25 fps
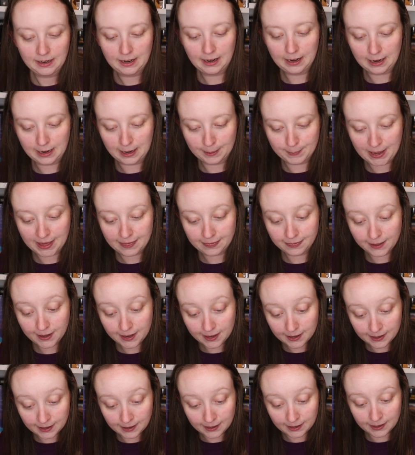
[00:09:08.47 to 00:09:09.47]
Um,
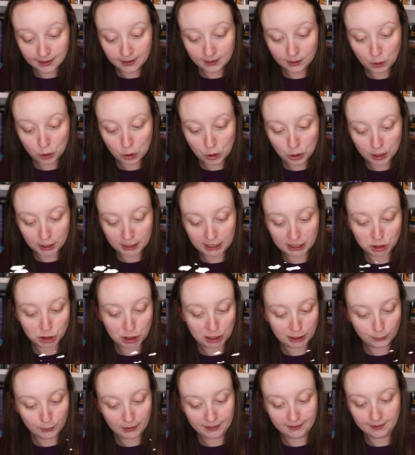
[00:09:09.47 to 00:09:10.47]
then on
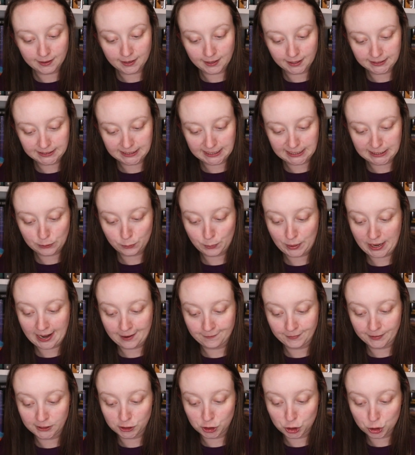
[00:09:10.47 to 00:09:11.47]
January the 19th, we
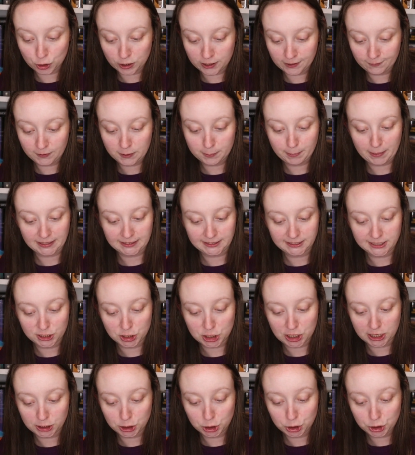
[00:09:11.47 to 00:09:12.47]
have The Drift by
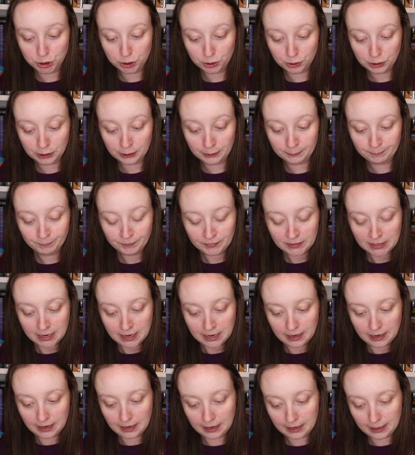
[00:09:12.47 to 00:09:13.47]
CJ Tudor.
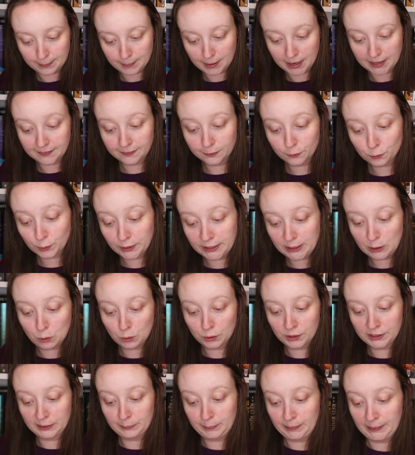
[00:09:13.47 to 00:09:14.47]
Um, three
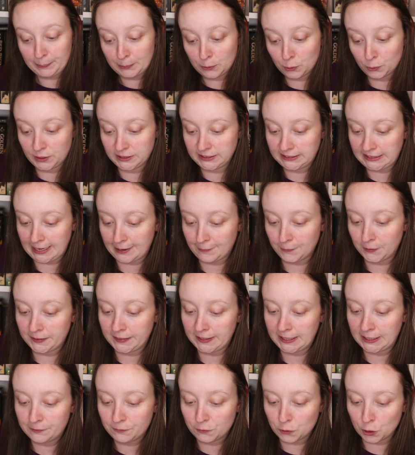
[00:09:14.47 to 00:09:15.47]
ordinary people risk
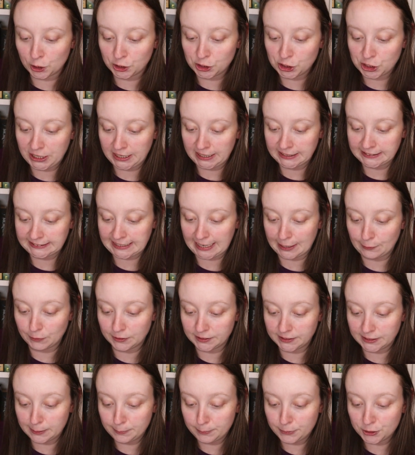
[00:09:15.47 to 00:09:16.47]
everything for a chance at
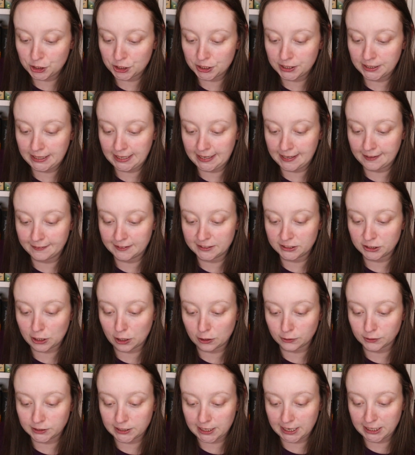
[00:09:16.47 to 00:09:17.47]
redemption in this
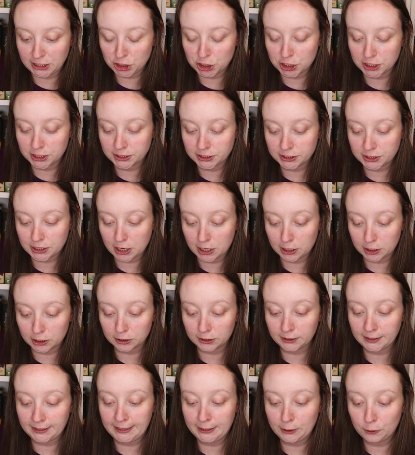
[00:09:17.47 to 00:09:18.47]
audacious,
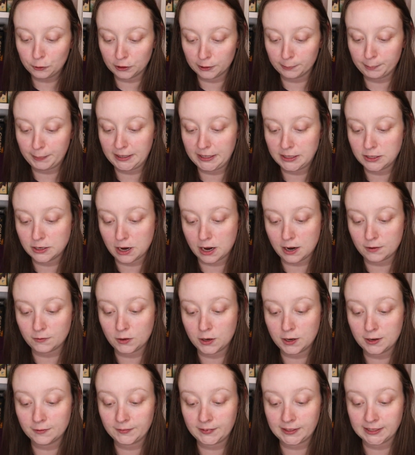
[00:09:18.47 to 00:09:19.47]
utterly gripping
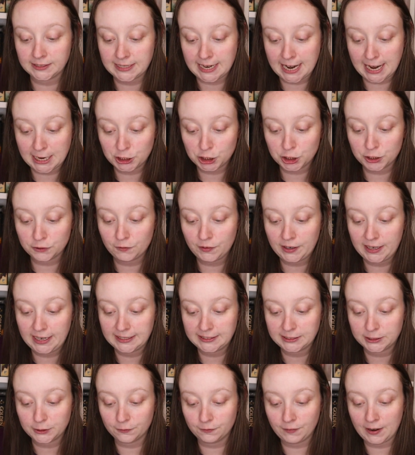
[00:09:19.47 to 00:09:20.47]
novel of catastrophe
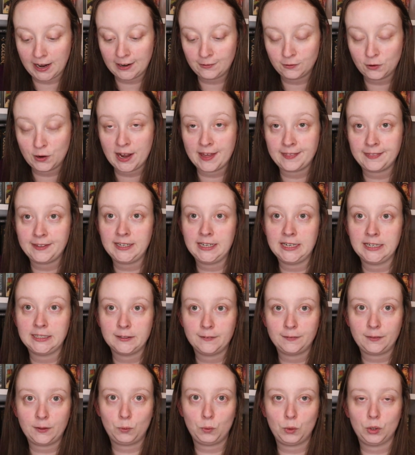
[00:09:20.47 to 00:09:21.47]
and survival at the end
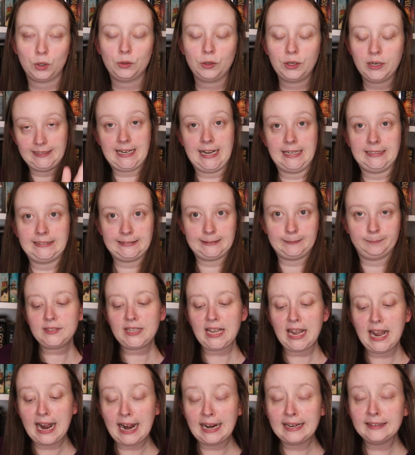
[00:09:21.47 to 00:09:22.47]
of the world. Yes,
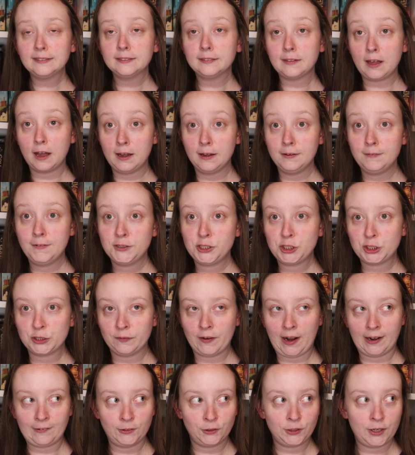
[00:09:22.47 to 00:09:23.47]
I love
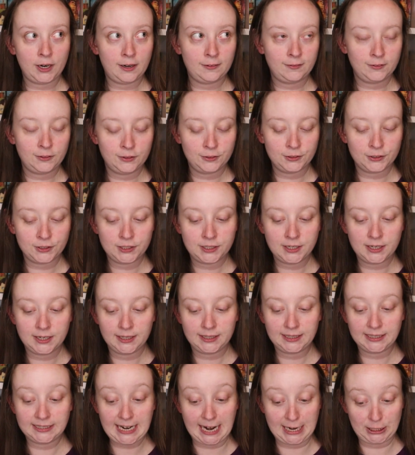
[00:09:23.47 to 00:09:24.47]
survival novels,
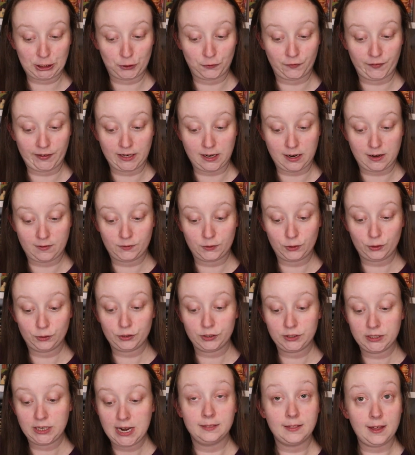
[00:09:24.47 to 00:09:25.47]
catastrophe
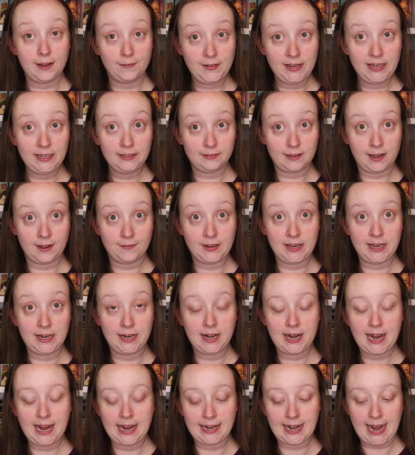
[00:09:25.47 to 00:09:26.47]
novels. Love it, love
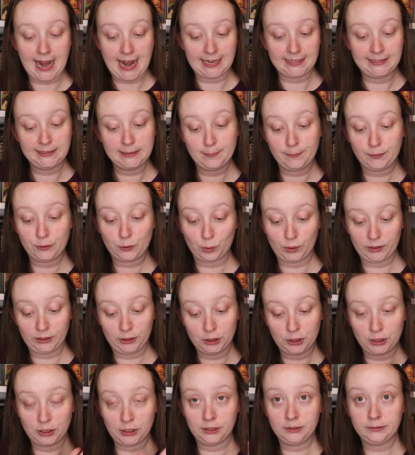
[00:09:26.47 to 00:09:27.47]
it, and add some
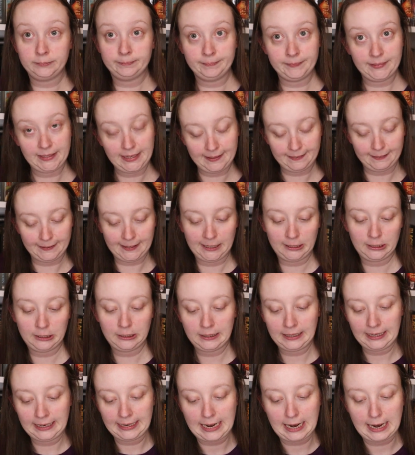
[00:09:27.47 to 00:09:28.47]
thriller in there,
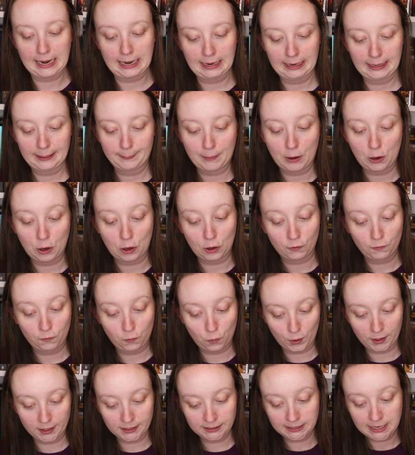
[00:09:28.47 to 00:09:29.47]
and I'm all
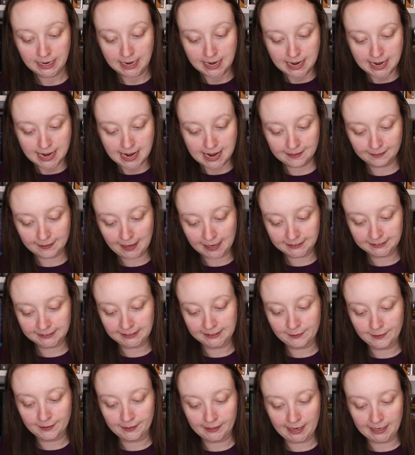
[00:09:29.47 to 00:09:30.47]
for it. And
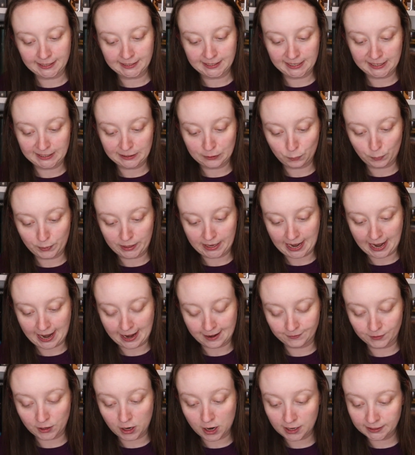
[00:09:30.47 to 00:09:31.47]
lastly, on the 19th, we
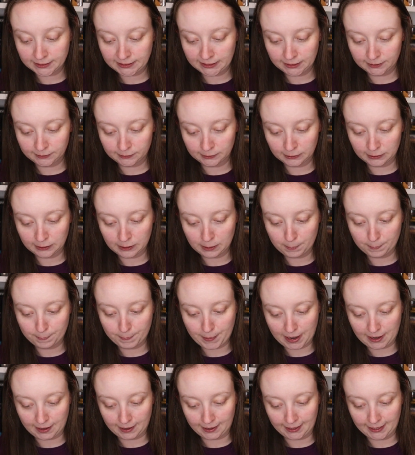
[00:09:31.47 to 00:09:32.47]
have God Killer
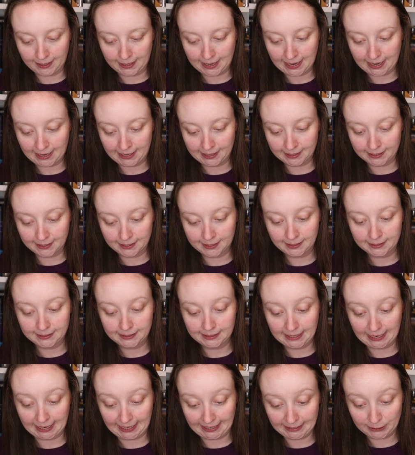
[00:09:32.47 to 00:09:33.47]
by Hannah
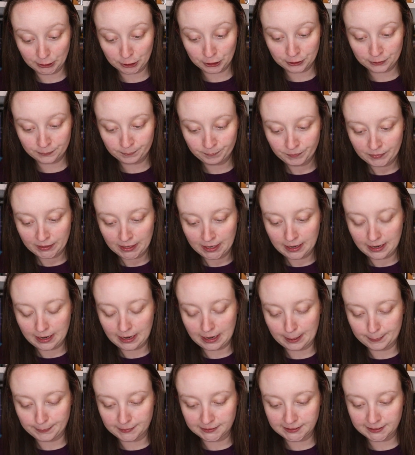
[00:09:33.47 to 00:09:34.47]
Kaner.
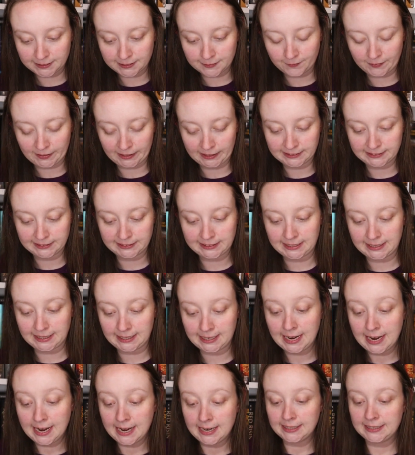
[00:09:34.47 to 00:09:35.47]
Um, this is a
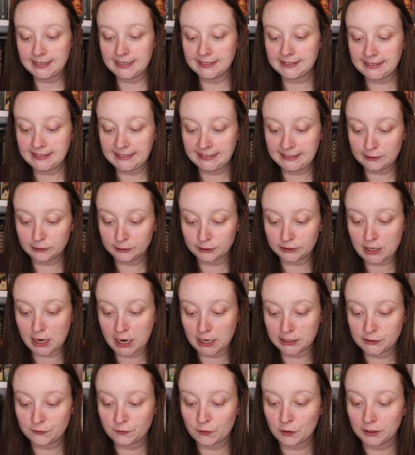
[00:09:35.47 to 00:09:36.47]
fantasy. Kissen kills
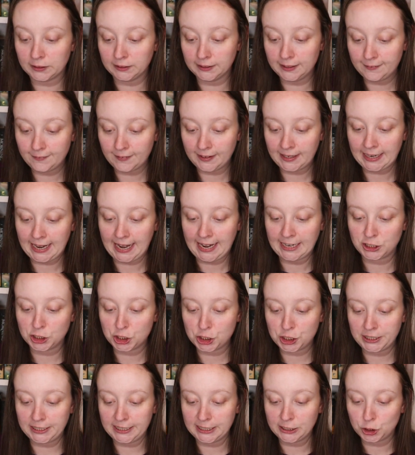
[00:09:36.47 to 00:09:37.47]
gods for a living, and
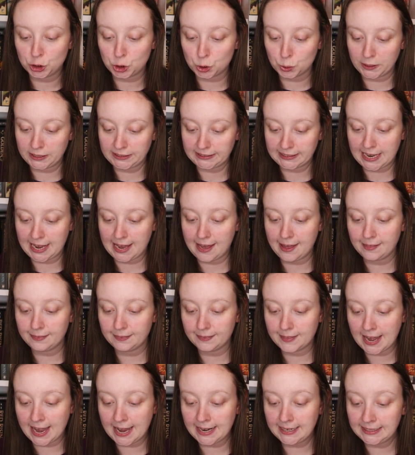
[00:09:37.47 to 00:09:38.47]
she enjoys it.
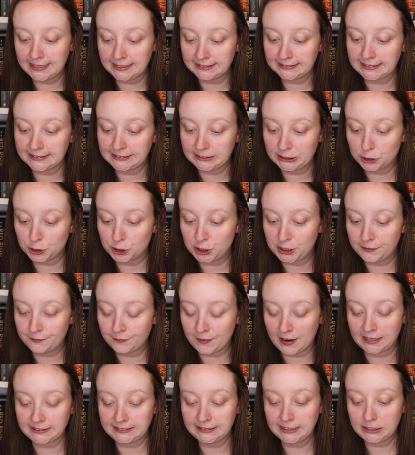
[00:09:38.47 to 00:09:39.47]
That is until she
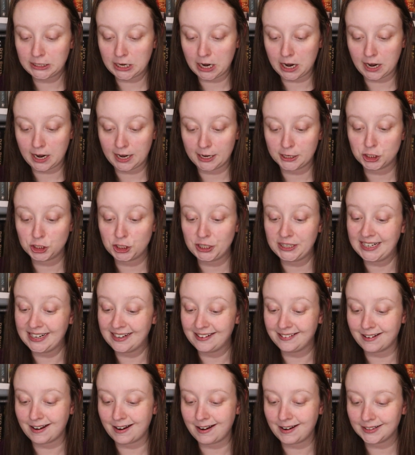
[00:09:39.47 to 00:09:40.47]
finds a god she
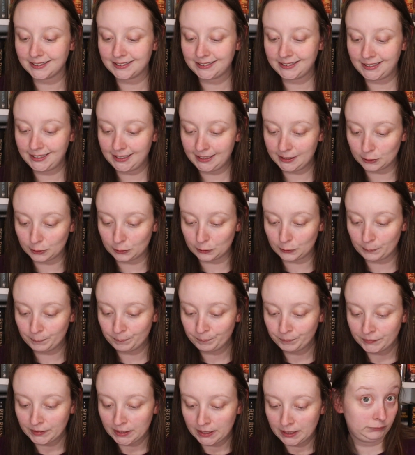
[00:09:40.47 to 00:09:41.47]
cannot kill.
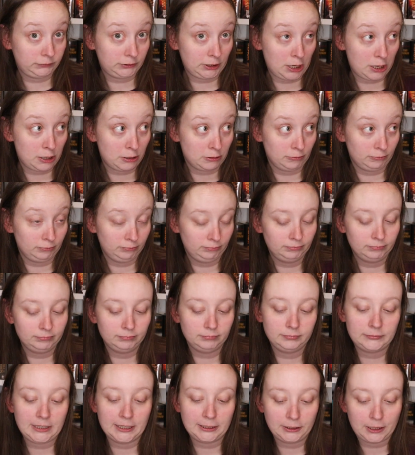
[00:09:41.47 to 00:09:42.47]
So,
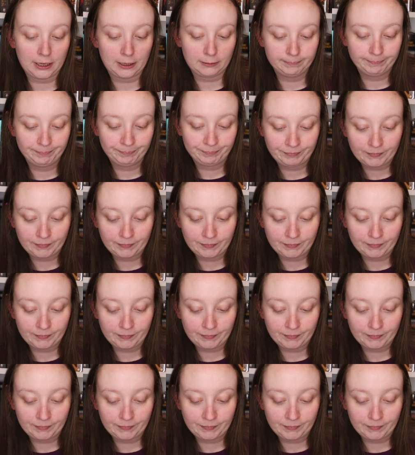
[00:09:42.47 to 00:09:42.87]
there you go.